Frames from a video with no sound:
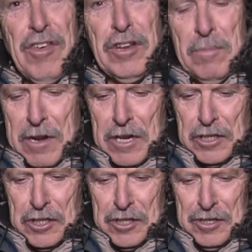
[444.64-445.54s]
30
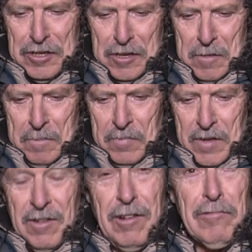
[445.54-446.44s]
minutes?
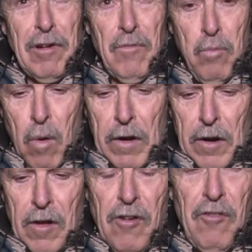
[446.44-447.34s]
I drove one and
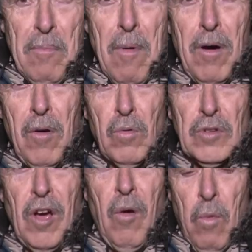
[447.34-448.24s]
a half
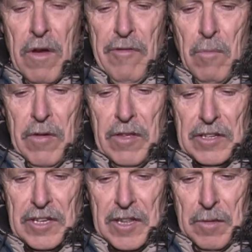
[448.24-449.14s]
miles away from where they
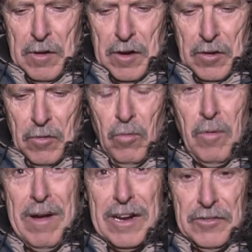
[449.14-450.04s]
said they were going to do all the
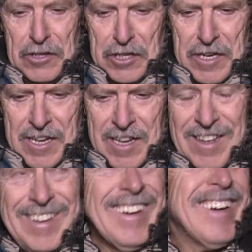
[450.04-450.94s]
match fishing.
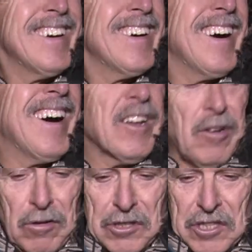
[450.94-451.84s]
And the
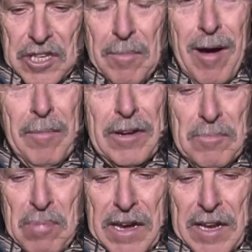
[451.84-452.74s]
guy's just come up he's
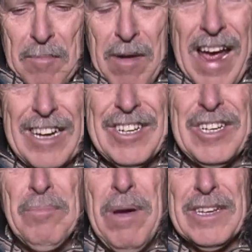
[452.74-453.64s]
pegging a match and
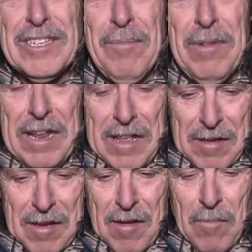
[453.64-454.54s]
he's pegged somebody,
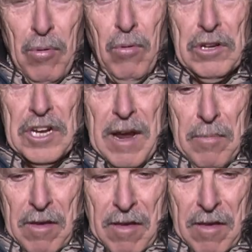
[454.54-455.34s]
poor chap,